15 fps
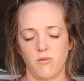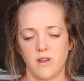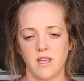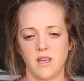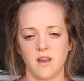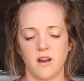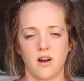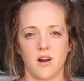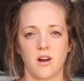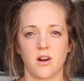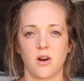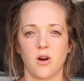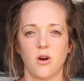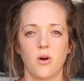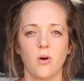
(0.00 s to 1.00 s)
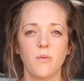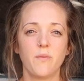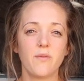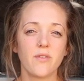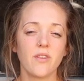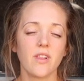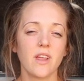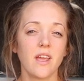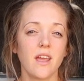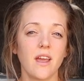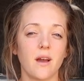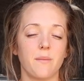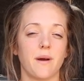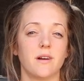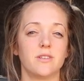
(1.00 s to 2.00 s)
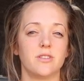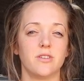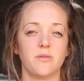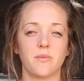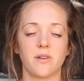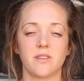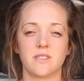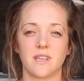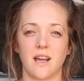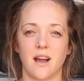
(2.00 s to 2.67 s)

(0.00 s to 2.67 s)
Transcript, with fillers: We are hopefully about two months